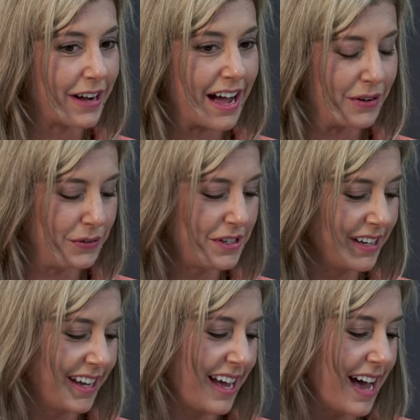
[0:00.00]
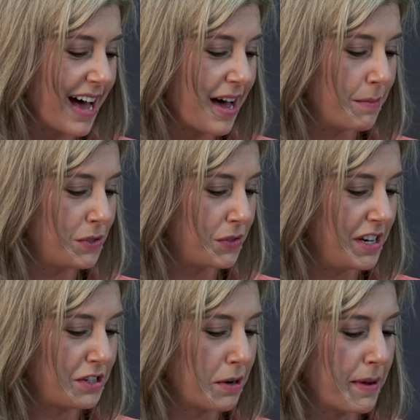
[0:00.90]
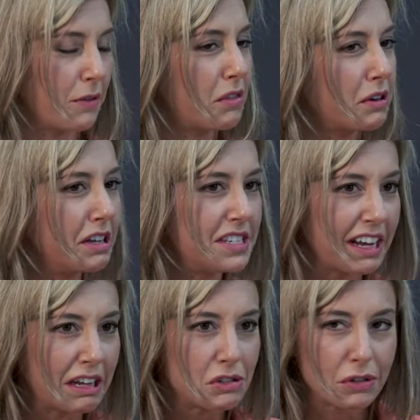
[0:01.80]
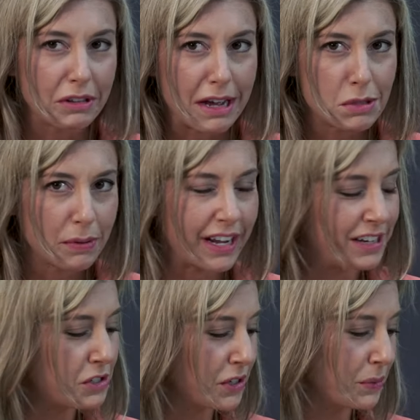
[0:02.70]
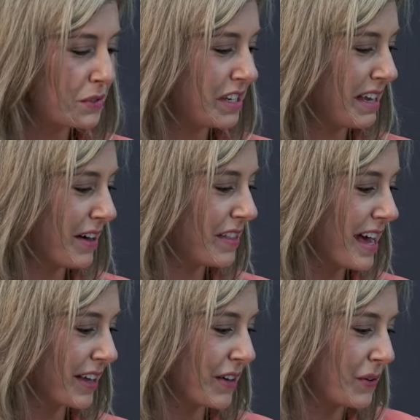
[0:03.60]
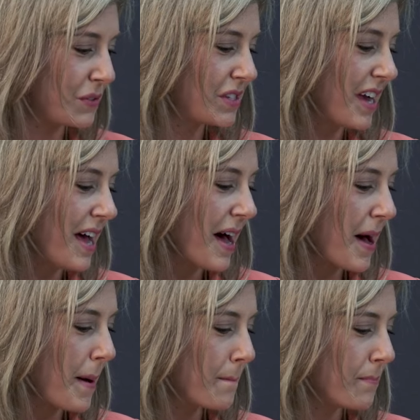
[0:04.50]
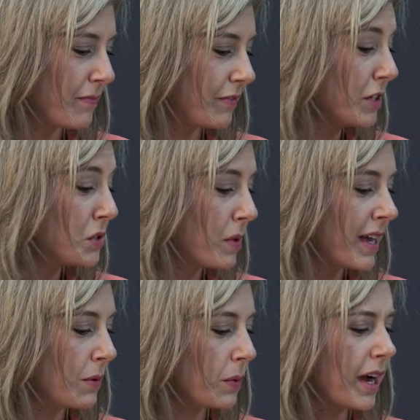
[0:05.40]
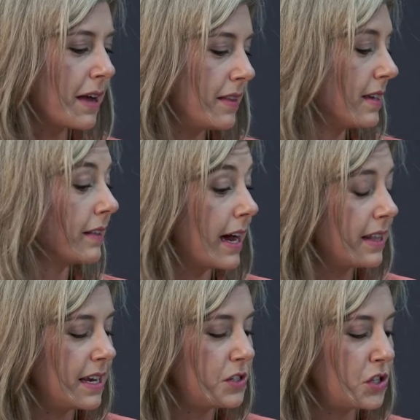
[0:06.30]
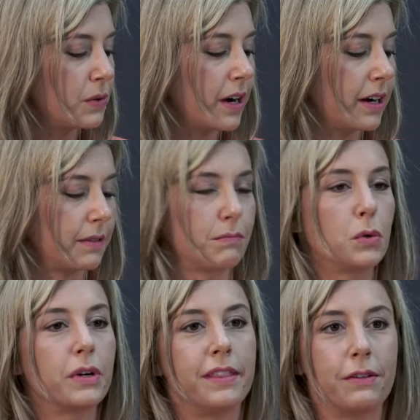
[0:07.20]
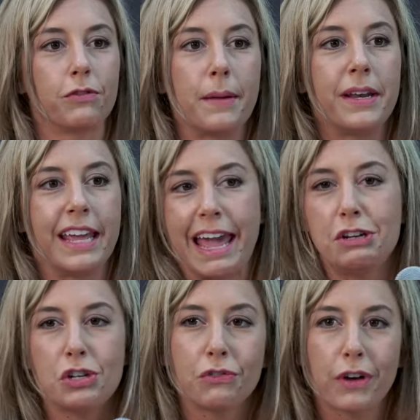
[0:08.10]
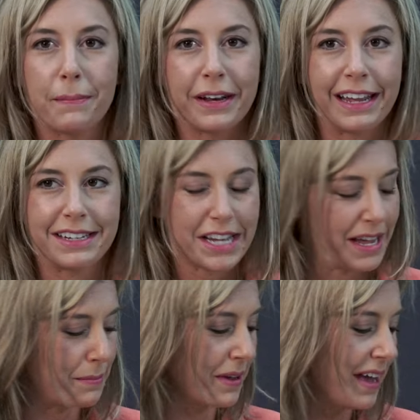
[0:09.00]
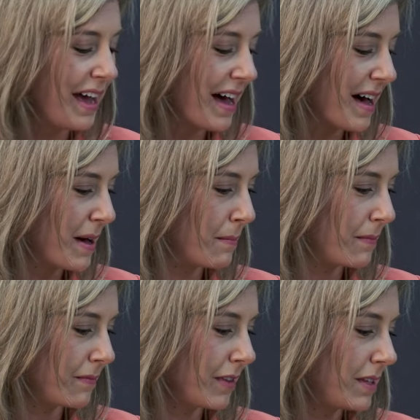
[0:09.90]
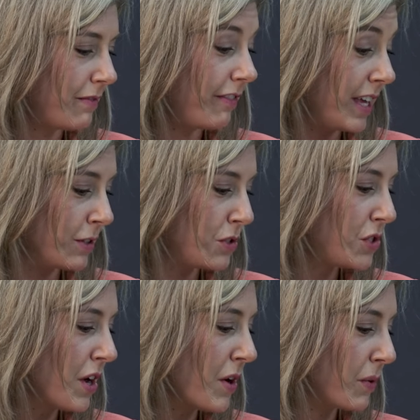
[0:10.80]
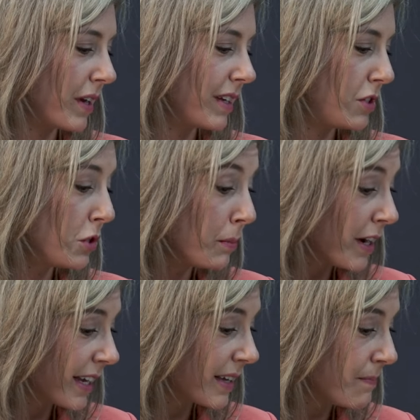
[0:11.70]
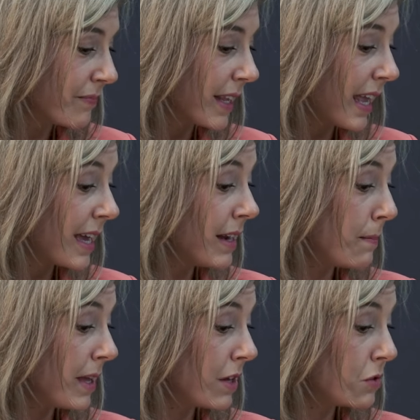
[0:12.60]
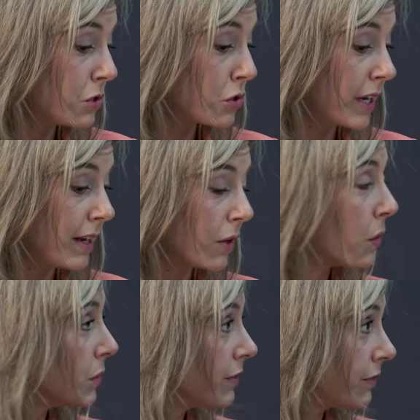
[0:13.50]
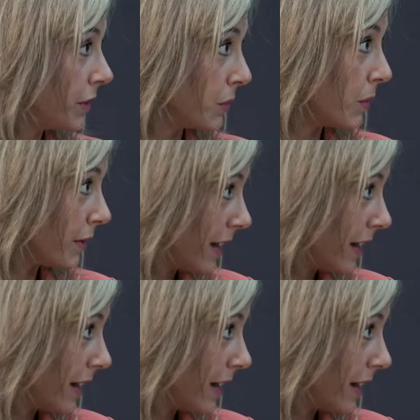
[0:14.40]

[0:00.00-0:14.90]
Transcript: round. Um, so these are about 30 seconds or less per answer. We'll see how that goes. Um, first one, we're a lot of these two are more in the remedy, ancient remedy type um, field. So, turmeric can it be used to treat a cold or flu or